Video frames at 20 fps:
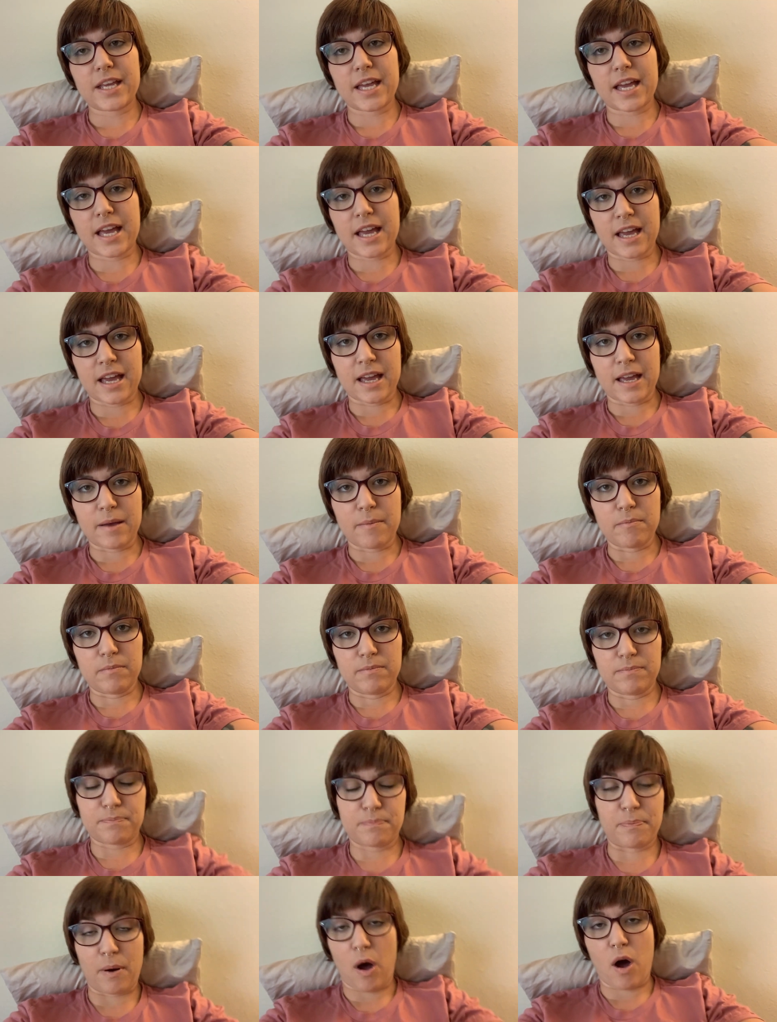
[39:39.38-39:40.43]
a
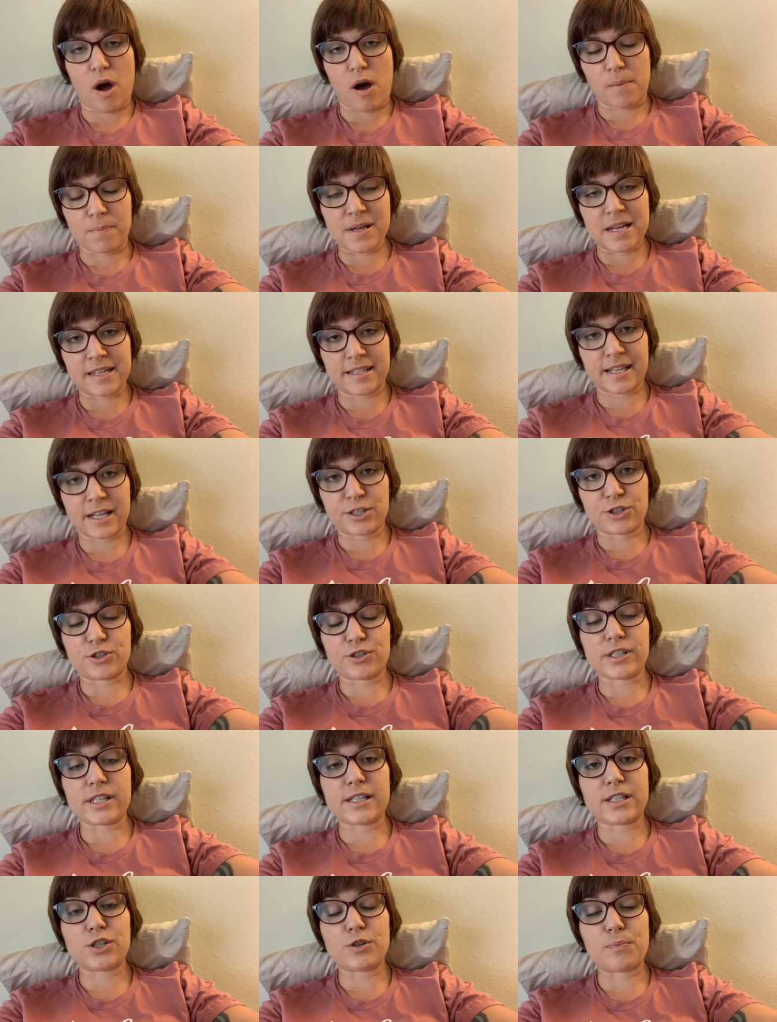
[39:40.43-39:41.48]
bomb,
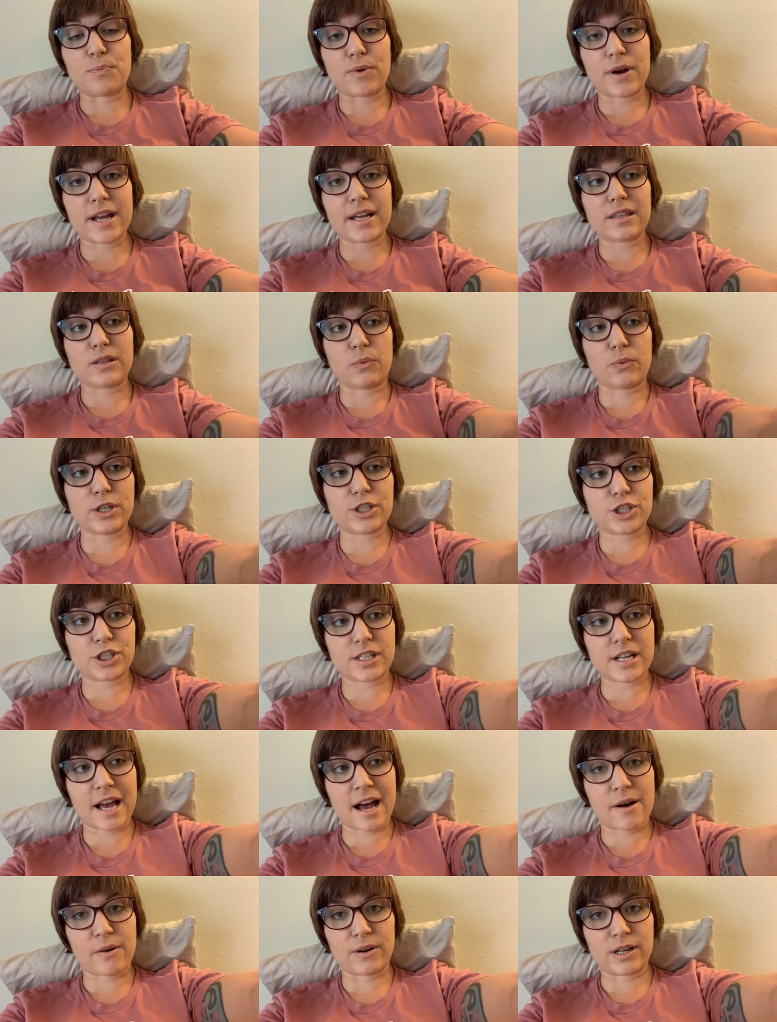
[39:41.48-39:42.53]
essentially, to break the witch
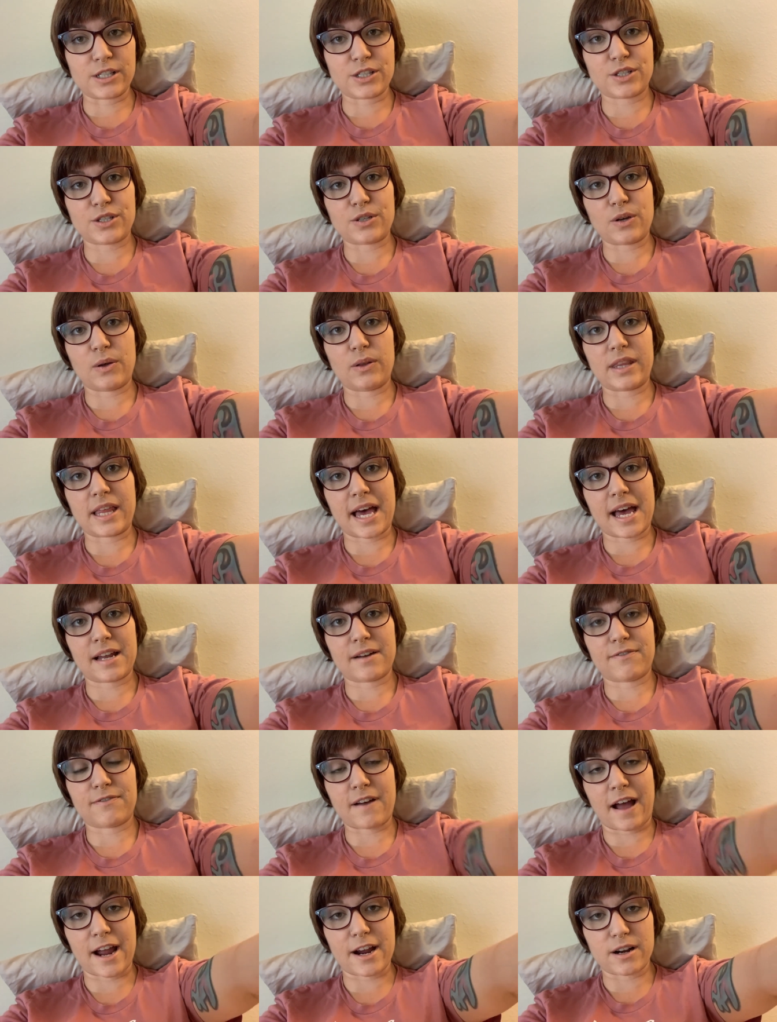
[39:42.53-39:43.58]
tower so
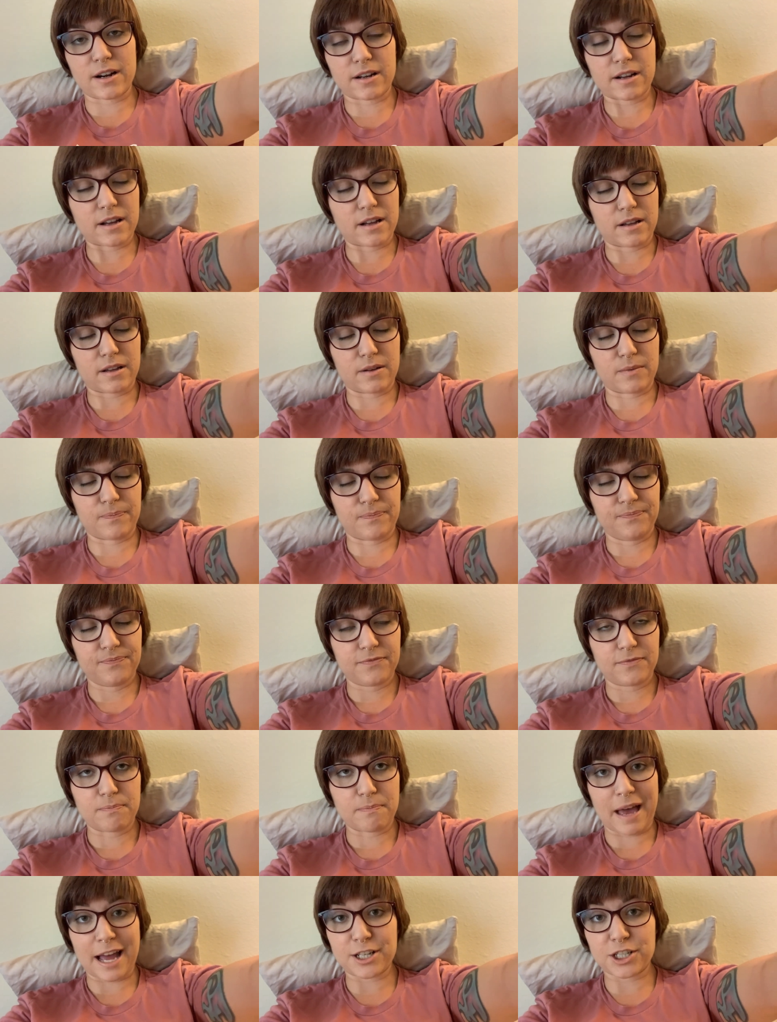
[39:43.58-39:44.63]
that fire, uh,
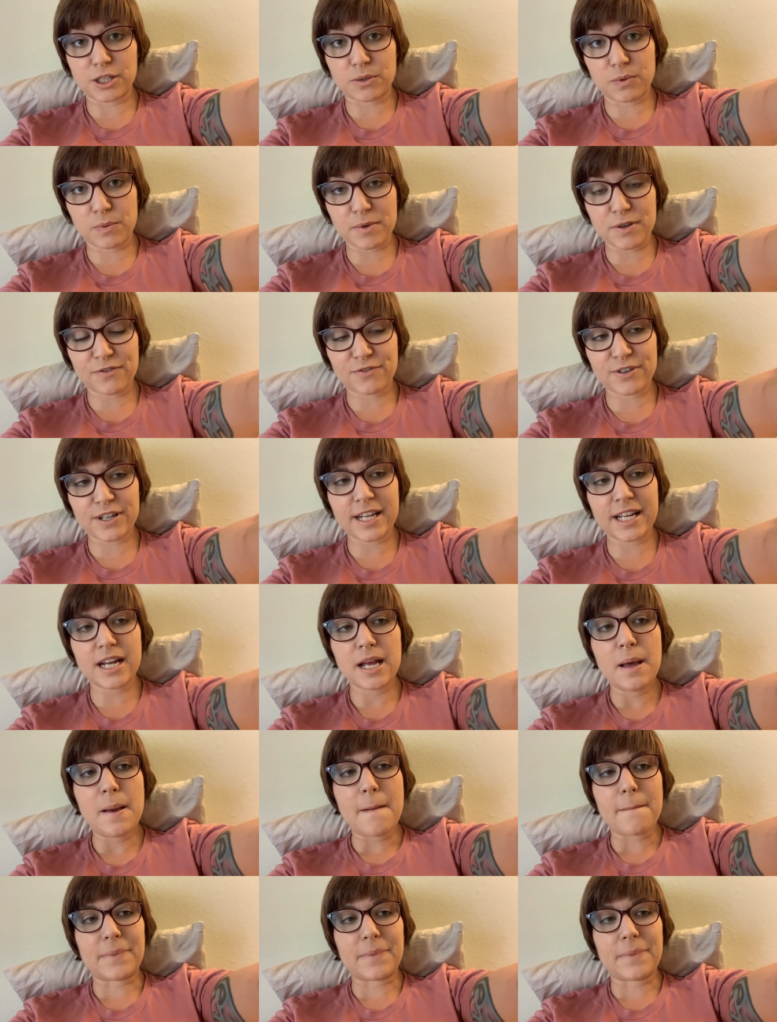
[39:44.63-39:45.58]
magic will be freed.